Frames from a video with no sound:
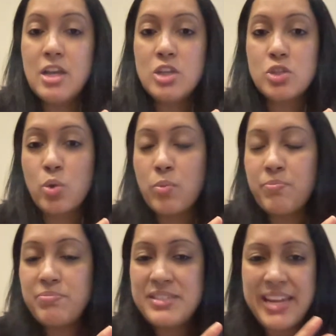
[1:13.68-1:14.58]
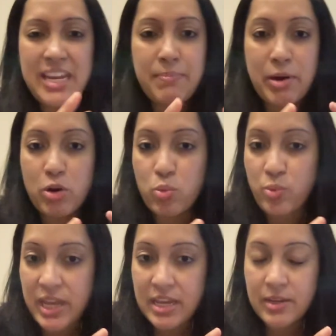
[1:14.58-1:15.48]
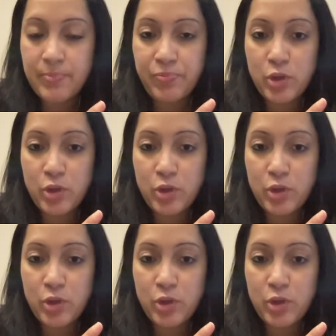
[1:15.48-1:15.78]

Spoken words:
So say in about a week,